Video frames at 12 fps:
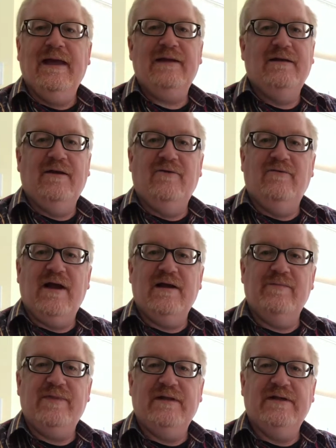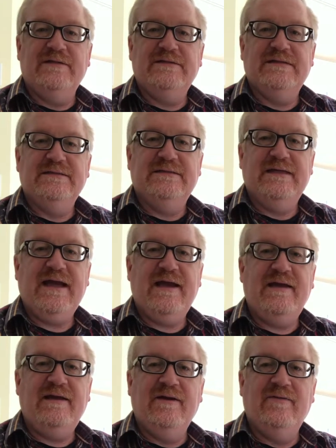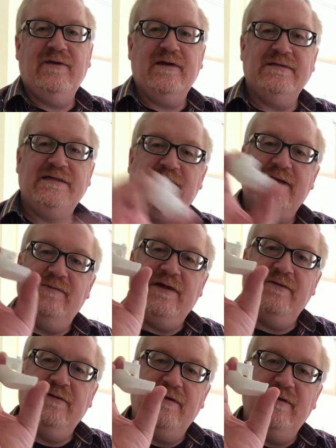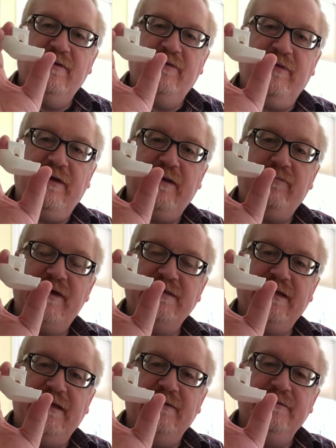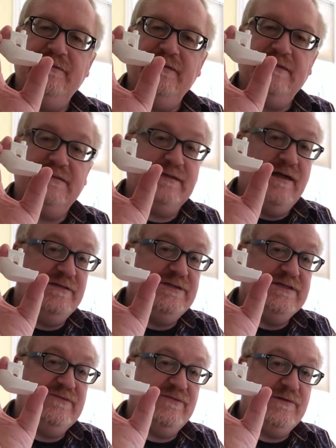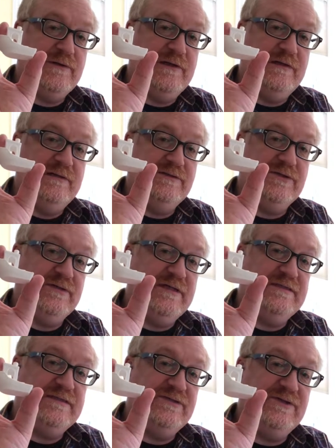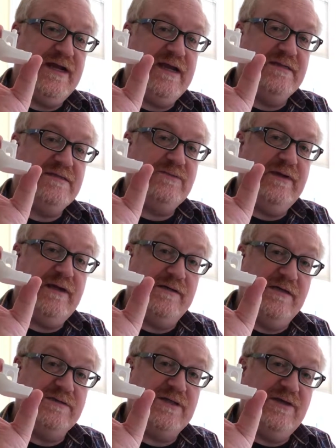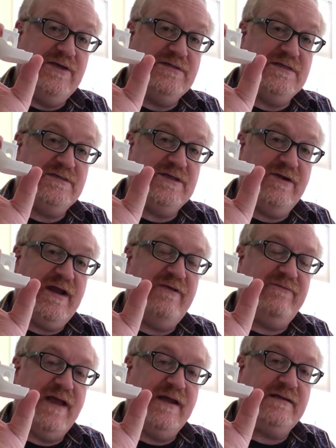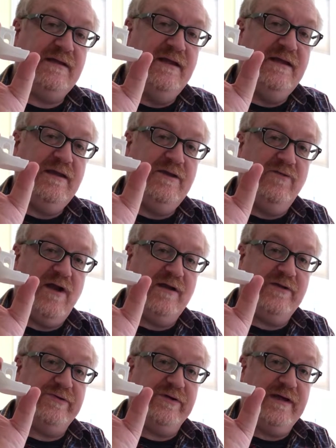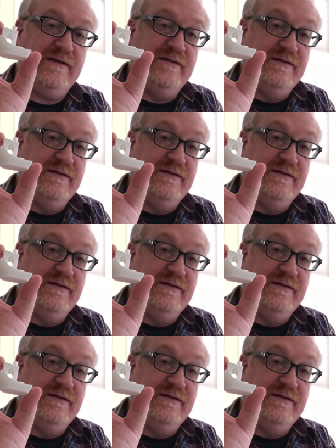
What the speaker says: Hello rocket builders! Today we're going to talk about 3D printing. It's not just for toys and trinkets, we can also use it to great effect in rocketry.